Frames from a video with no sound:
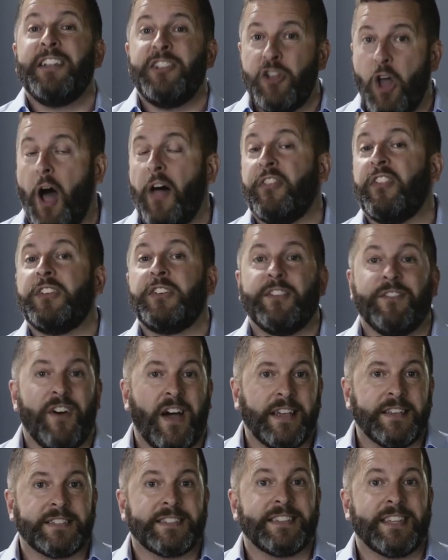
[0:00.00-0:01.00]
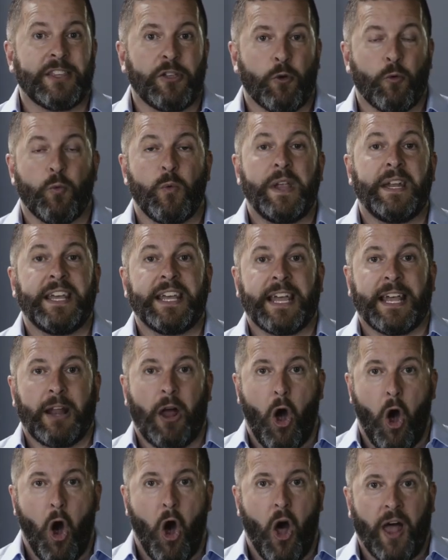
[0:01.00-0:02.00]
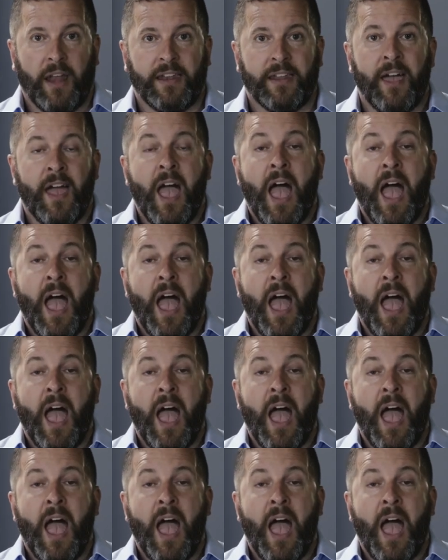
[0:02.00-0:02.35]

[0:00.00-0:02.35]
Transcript: not the device that you're reading it on.